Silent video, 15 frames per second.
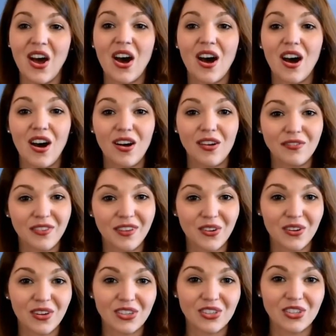All
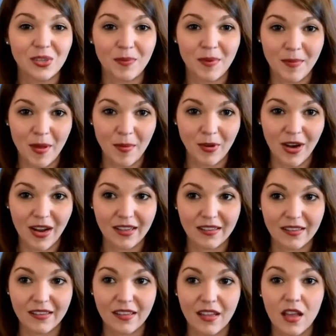fingering should be
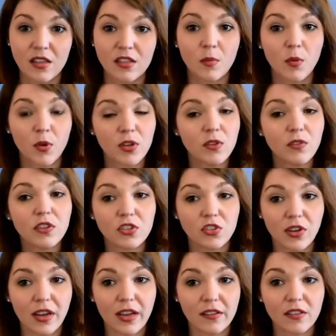memorized. The more you
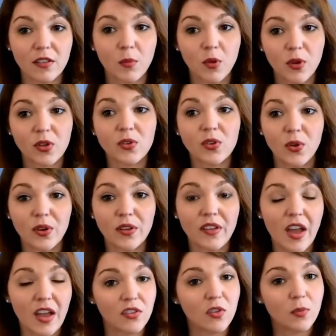visualize, the more you'll notice
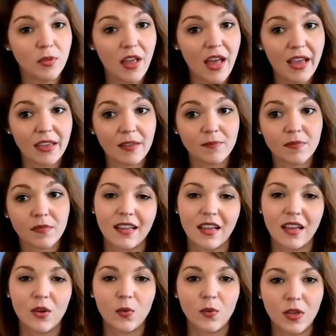as you play.
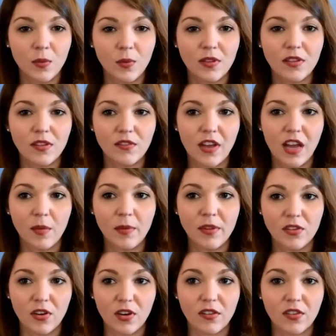We will develop
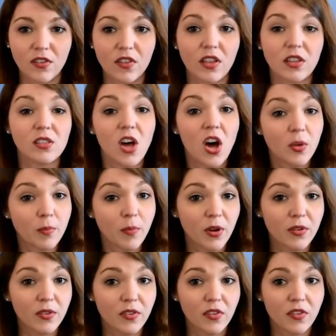endurance using long
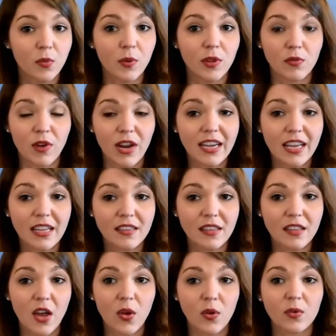bursts with right hand
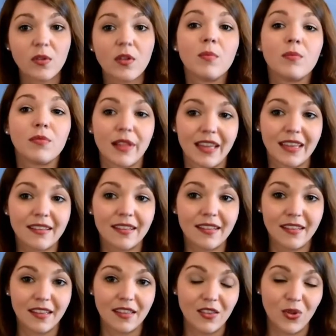alone, playing
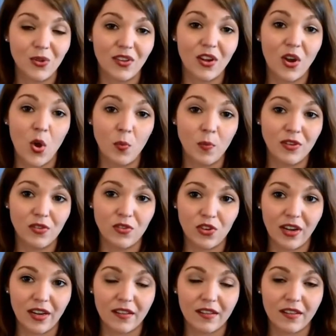16th notes on open
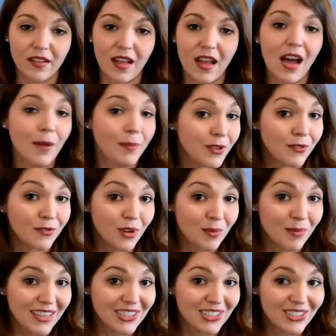strings, up to 4
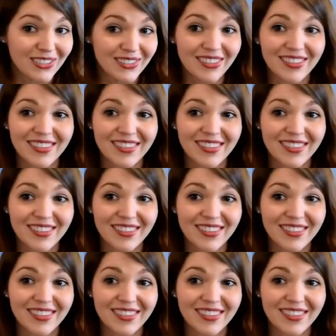measures.